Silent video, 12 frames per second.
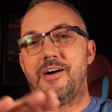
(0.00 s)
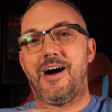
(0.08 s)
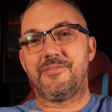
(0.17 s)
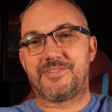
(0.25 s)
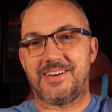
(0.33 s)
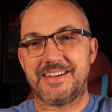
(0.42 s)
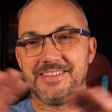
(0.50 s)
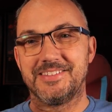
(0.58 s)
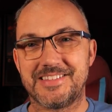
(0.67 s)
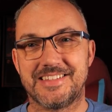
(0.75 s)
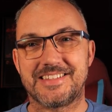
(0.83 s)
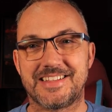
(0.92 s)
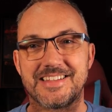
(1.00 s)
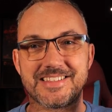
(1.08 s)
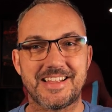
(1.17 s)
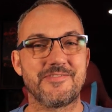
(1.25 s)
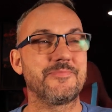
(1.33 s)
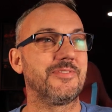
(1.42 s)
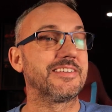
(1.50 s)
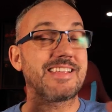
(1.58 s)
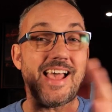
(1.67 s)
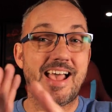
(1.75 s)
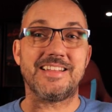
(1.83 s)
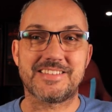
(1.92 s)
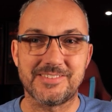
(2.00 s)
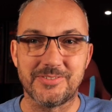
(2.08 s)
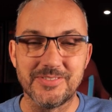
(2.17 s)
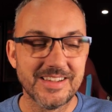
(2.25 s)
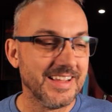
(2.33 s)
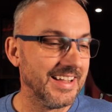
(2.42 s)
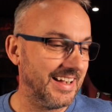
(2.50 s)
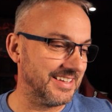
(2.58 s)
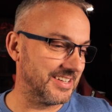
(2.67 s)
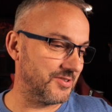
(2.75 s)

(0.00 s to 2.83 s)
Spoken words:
I've tried not to discuss David Moyes at all in his